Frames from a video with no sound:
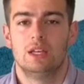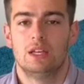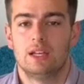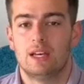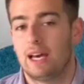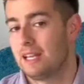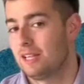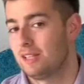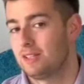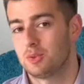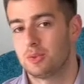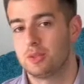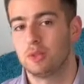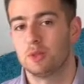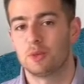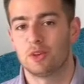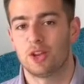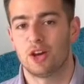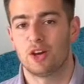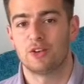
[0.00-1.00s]
And as we all
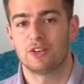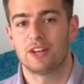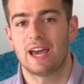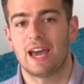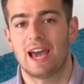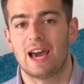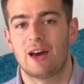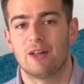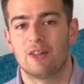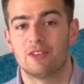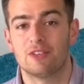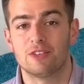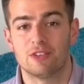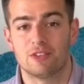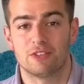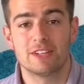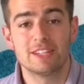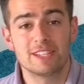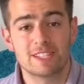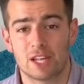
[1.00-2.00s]
know now, there
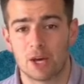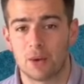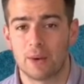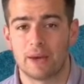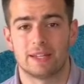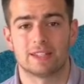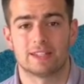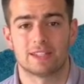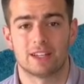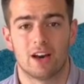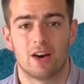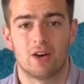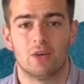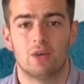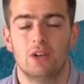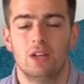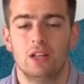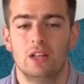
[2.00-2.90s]
is no end goal.